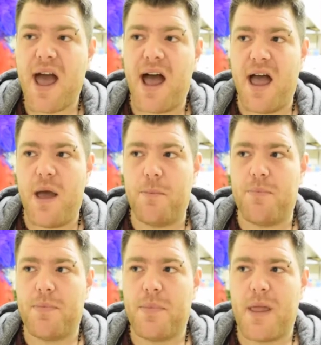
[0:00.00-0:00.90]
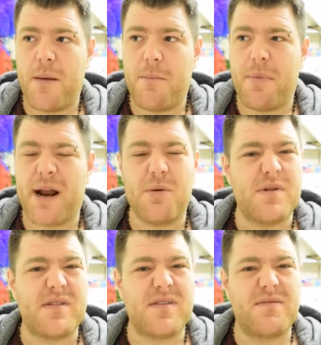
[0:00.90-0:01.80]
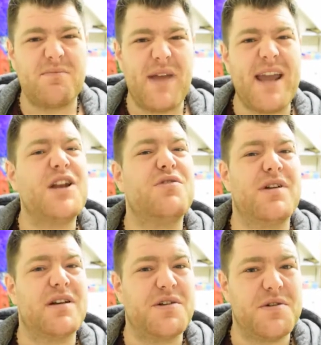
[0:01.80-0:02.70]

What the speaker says: but I was ignorant